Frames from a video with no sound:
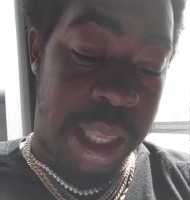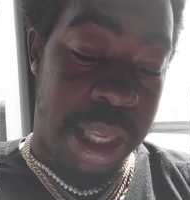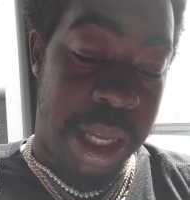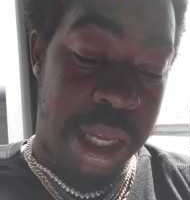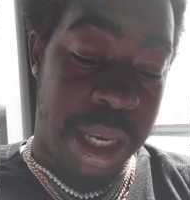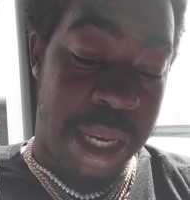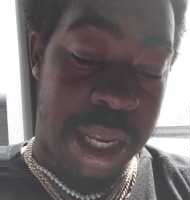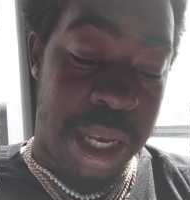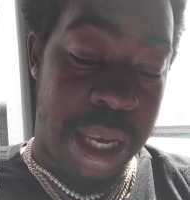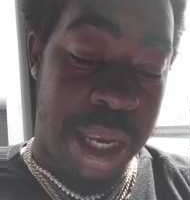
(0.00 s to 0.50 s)

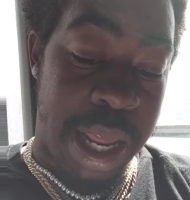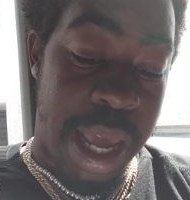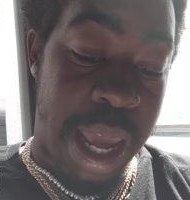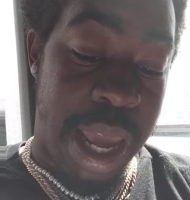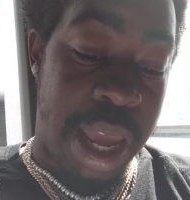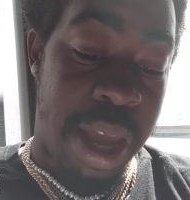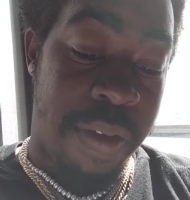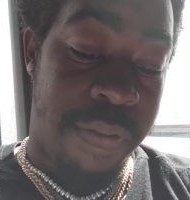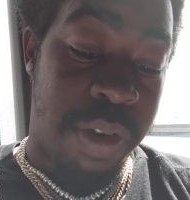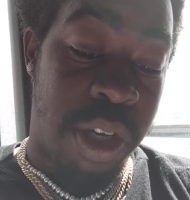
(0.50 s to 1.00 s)
to the
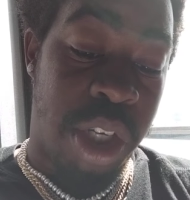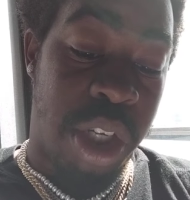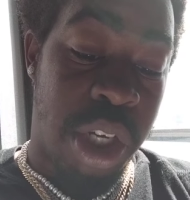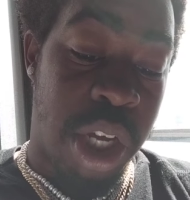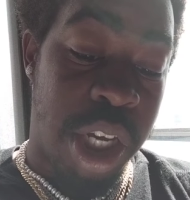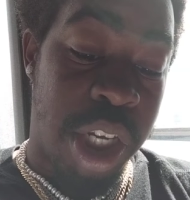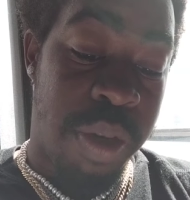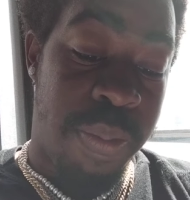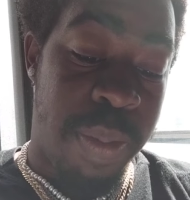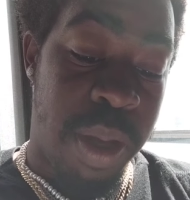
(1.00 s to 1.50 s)
day of
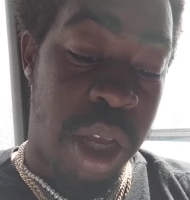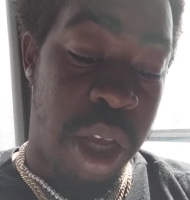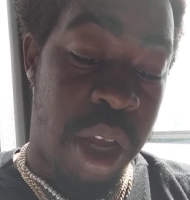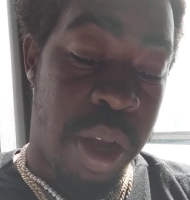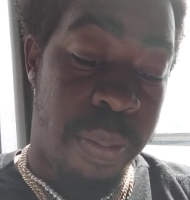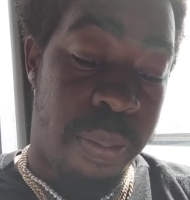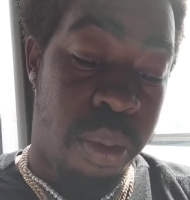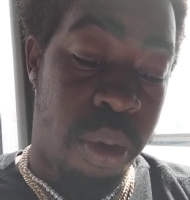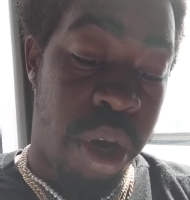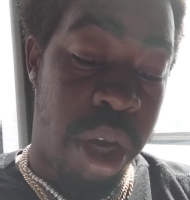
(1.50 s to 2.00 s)
judgment
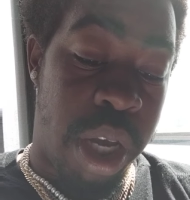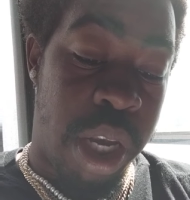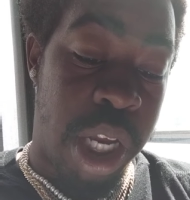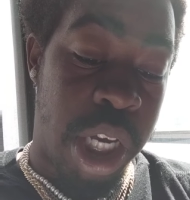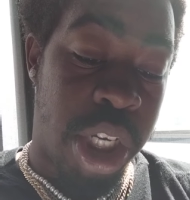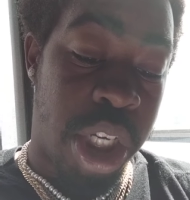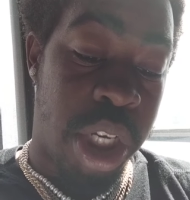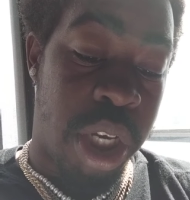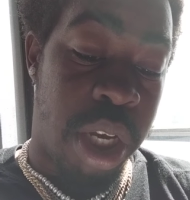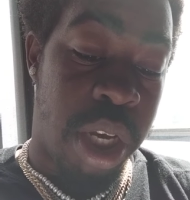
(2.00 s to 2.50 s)
and
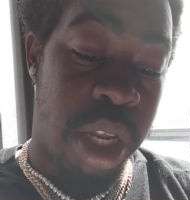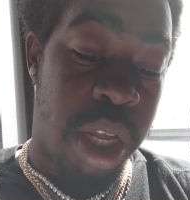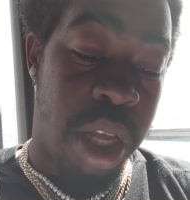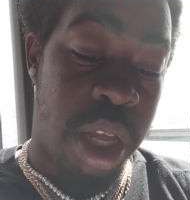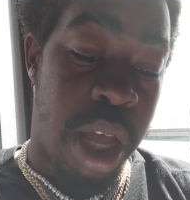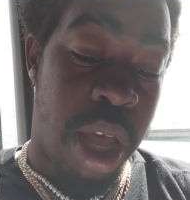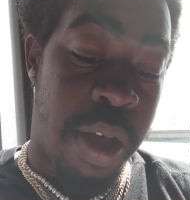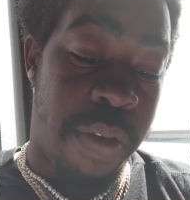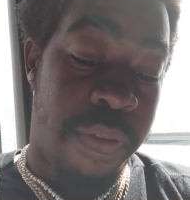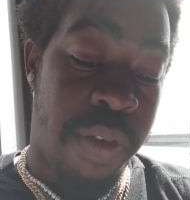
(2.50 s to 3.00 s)
perdition
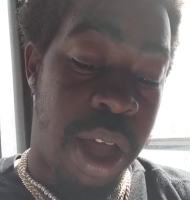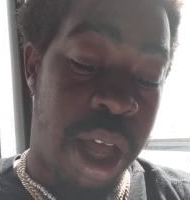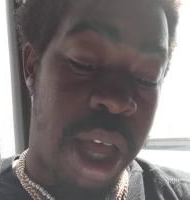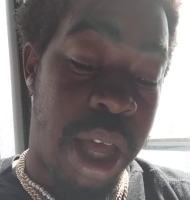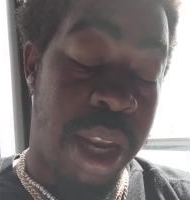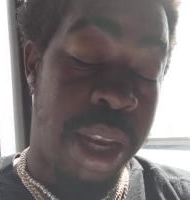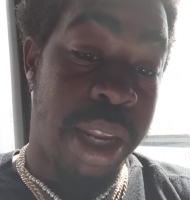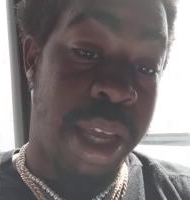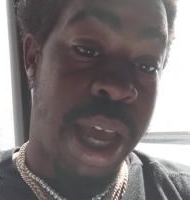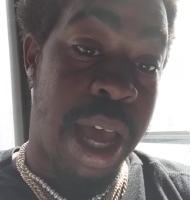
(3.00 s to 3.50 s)
of
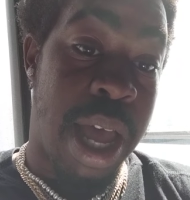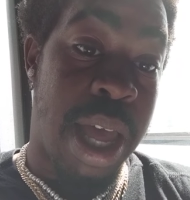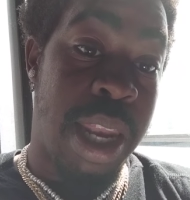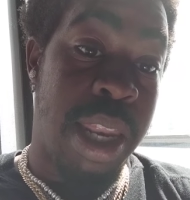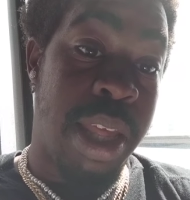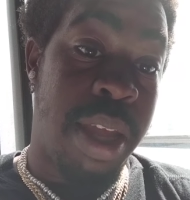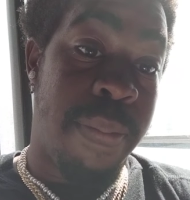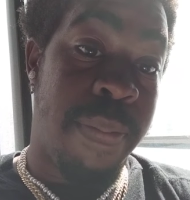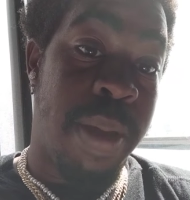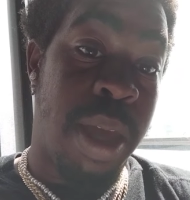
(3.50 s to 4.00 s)

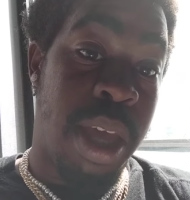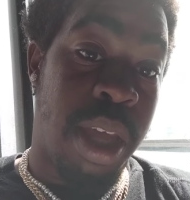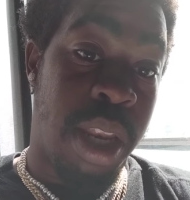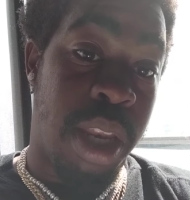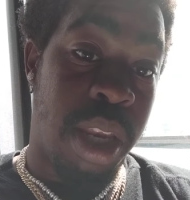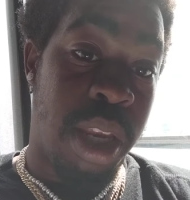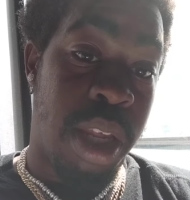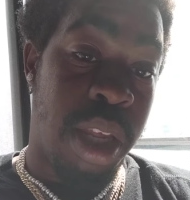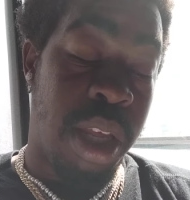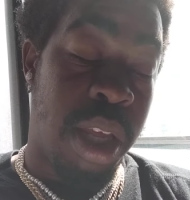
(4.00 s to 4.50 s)
ungodly
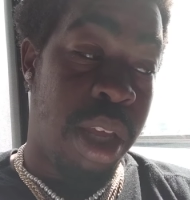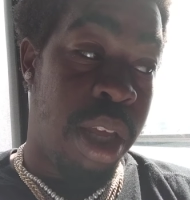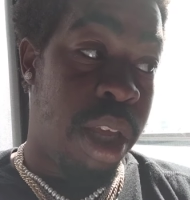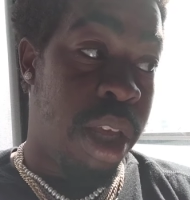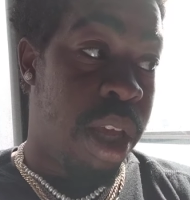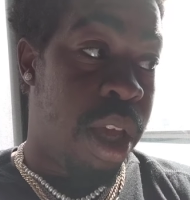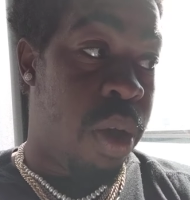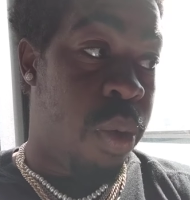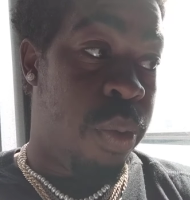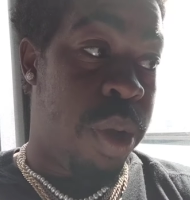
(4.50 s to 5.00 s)
men.
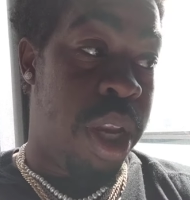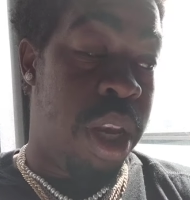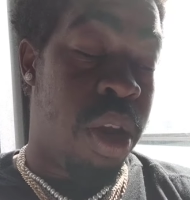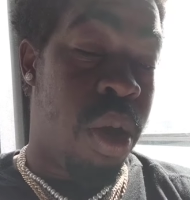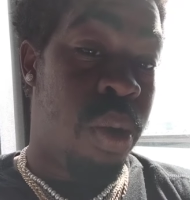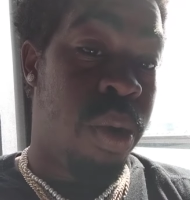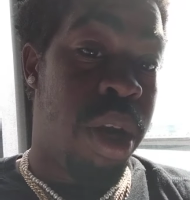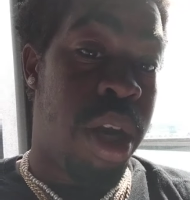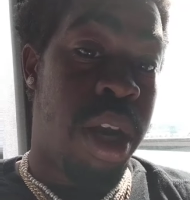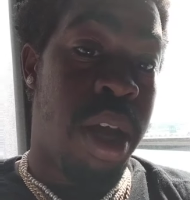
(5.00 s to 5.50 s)
And we
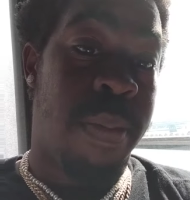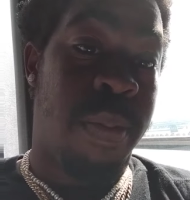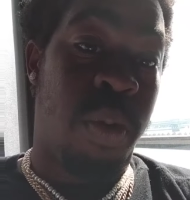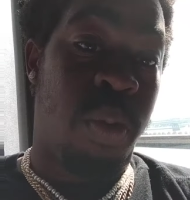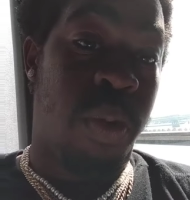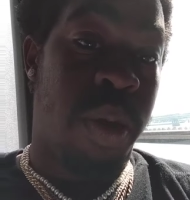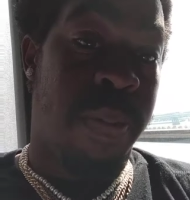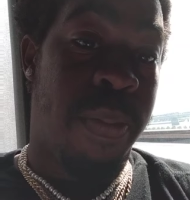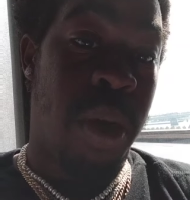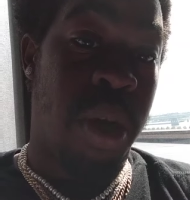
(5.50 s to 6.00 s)
know the number one